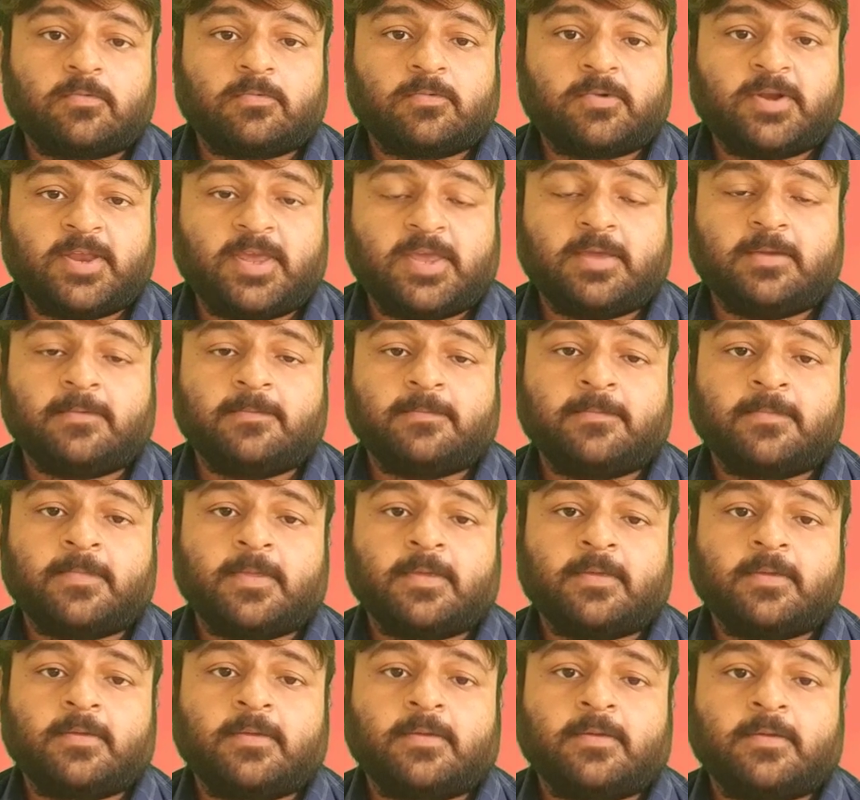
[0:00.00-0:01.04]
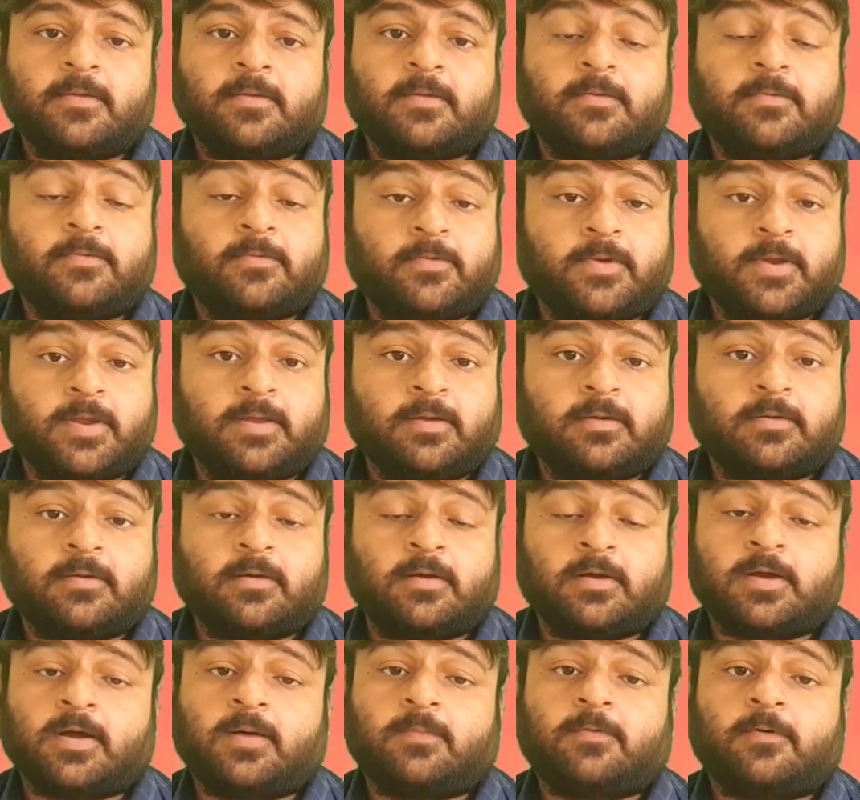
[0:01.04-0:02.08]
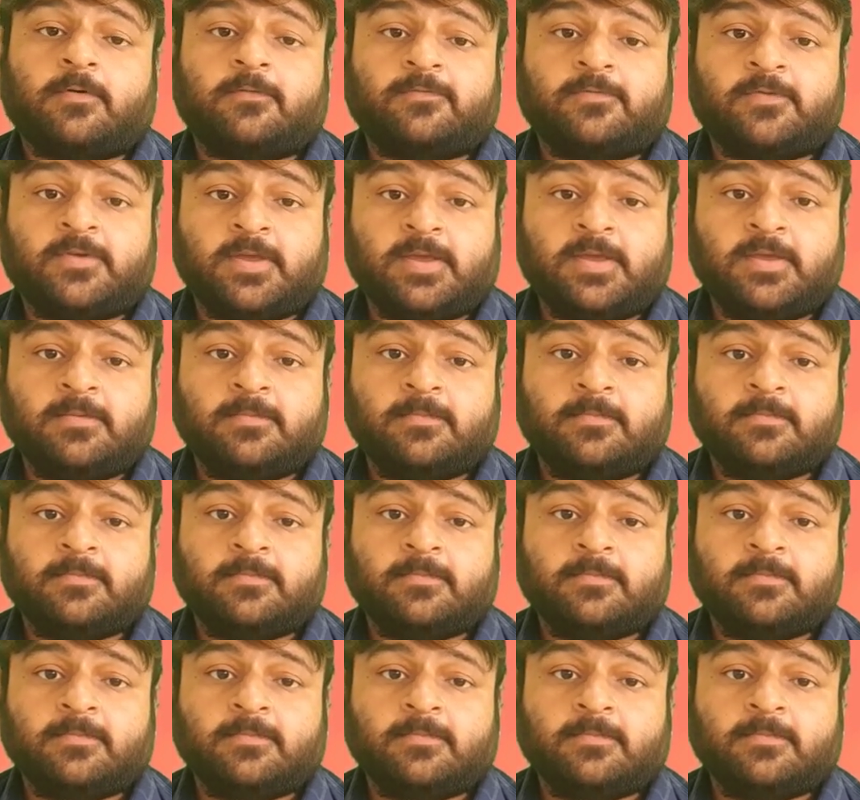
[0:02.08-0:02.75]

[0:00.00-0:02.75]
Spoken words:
tea drink a cup of tea